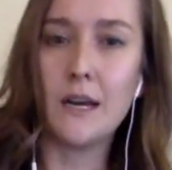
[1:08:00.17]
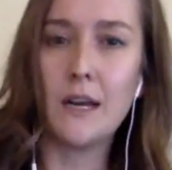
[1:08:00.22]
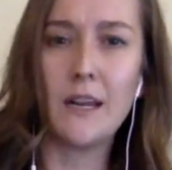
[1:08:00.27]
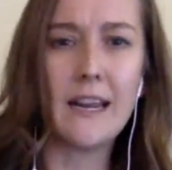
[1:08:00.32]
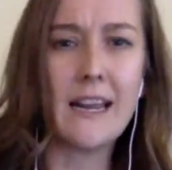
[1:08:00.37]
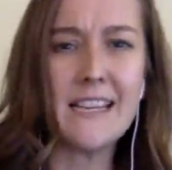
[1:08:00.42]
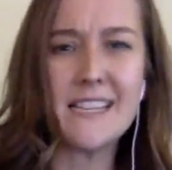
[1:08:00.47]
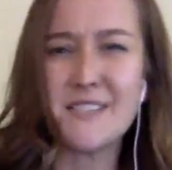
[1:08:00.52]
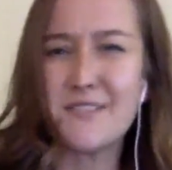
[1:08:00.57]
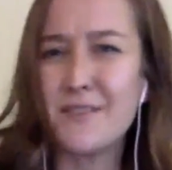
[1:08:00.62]
like
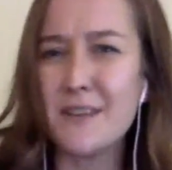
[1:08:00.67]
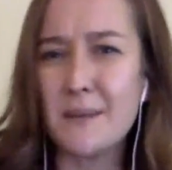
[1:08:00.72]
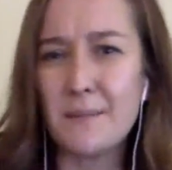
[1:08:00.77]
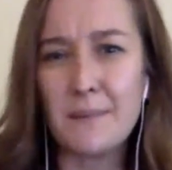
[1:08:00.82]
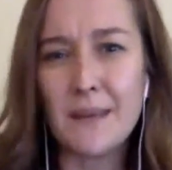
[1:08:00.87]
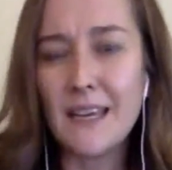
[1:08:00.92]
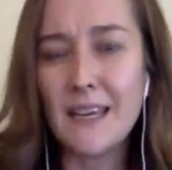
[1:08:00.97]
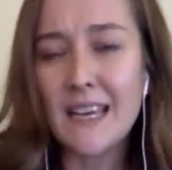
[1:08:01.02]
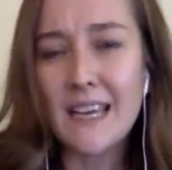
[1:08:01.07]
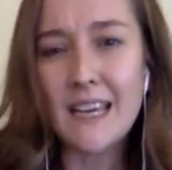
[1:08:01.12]

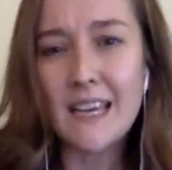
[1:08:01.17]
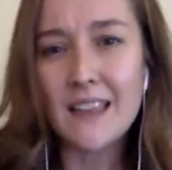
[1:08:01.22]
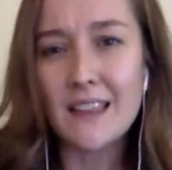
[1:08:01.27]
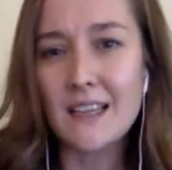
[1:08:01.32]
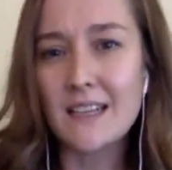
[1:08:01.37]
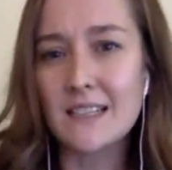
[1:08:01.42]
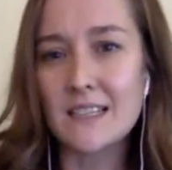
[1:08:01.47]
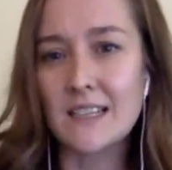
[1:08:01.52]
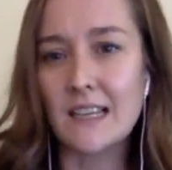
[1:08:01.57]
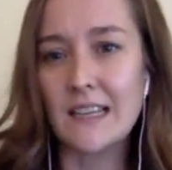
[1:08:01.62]
SVP,
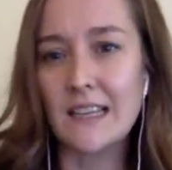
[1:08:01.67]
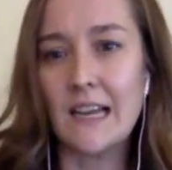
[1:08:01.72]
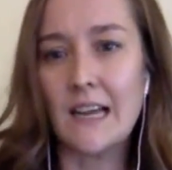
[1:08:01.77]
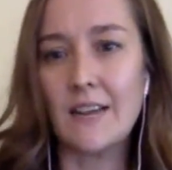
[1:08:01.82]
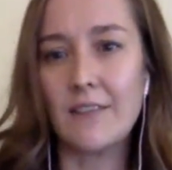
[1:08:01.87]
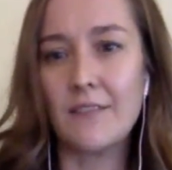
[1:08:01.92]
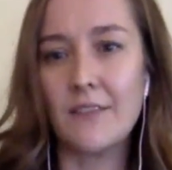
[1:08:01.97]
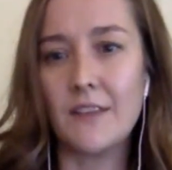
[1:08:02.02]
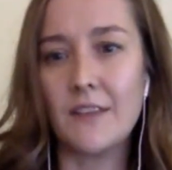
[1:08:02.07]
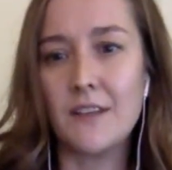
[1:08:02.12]
things like
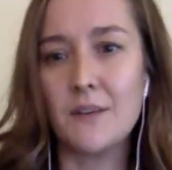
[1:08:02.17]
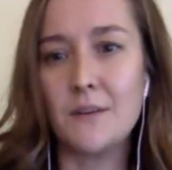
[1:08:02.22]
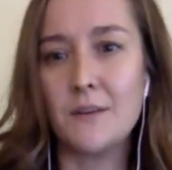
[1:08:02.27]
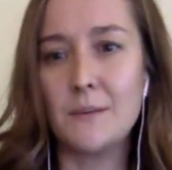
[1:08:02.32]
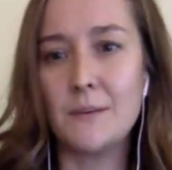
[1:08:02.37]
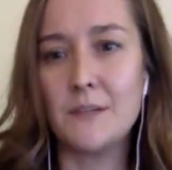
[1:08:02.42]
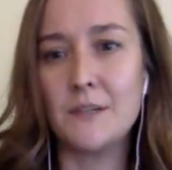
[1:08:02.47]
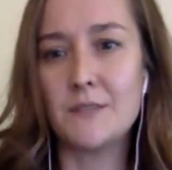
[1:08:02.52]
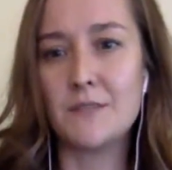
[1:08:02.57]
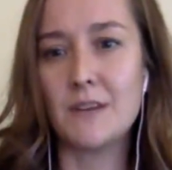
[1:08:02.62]
that you
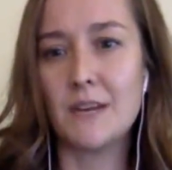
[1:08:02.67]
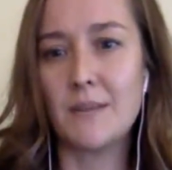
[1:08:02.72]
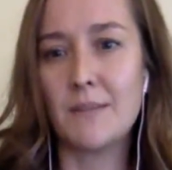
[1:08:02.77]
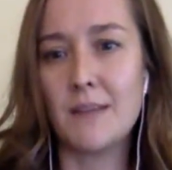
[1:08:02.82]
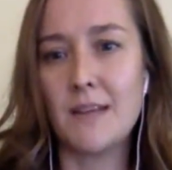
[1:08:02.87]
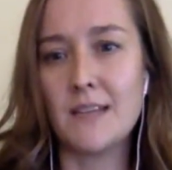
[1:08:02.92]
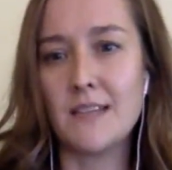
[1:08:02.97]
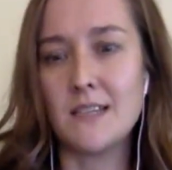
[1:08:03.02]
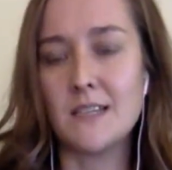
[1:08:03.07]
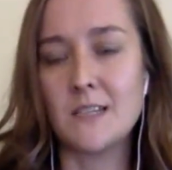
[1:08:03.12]
would
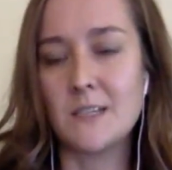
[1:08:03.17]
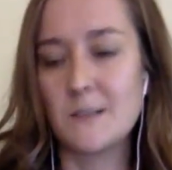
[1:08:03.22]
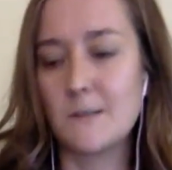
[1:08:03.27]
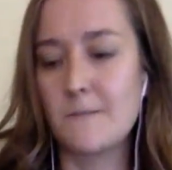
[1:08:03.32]
recommend?